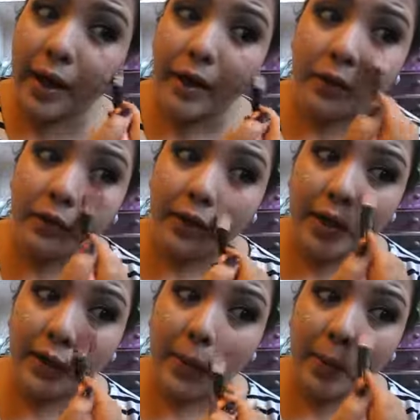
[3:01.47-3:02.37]
I don't
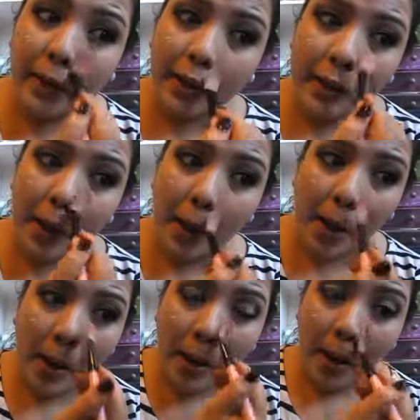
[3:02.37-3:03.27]
need it that much.
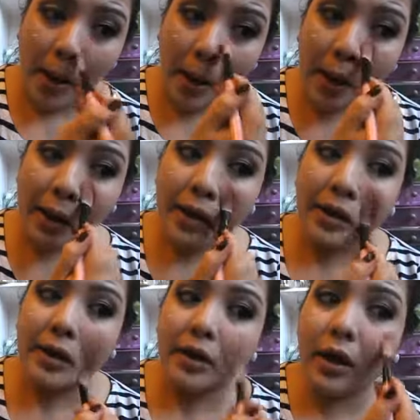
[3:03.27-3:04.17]

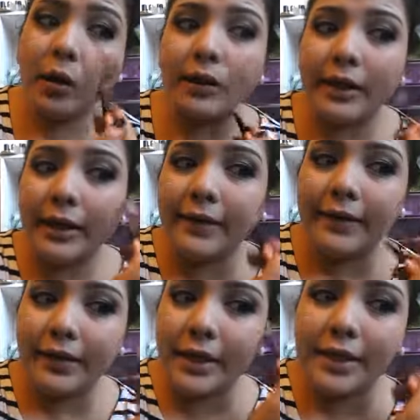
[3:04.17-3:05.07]
I only need
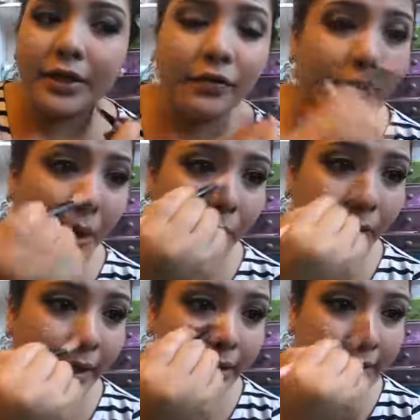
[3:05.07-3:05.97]
foundation for my
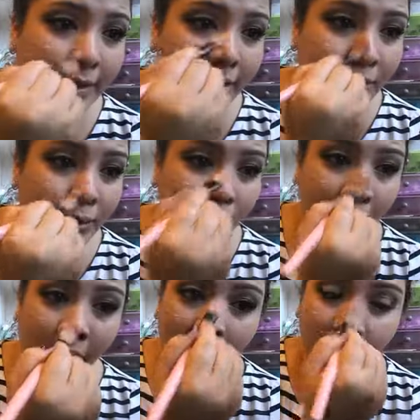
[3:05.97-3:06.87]
redness, because I do
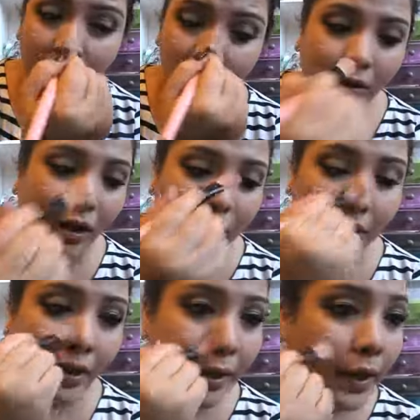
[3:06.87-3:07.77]
have a
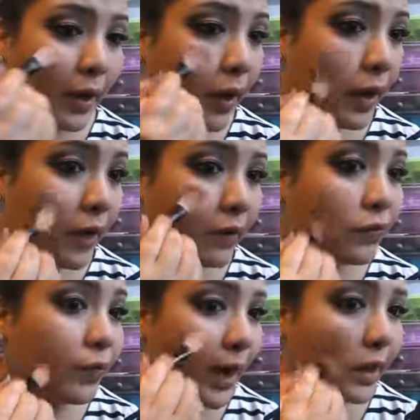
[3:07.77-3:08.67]
lot
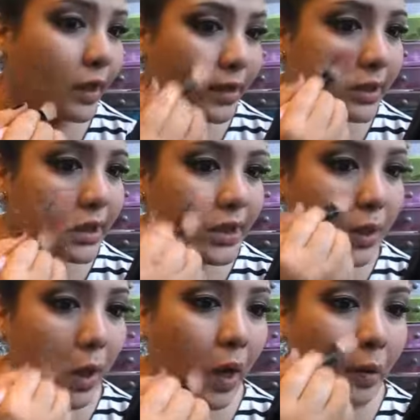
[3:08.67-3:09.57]
of redness
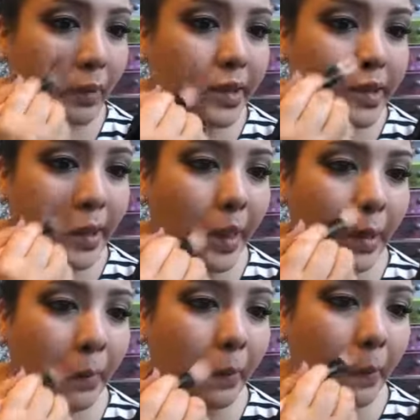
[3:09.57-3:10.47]
on my
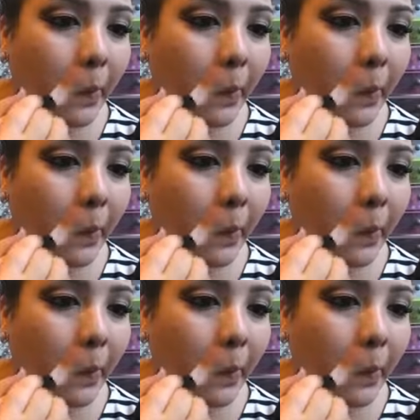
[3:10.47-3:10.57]
skin,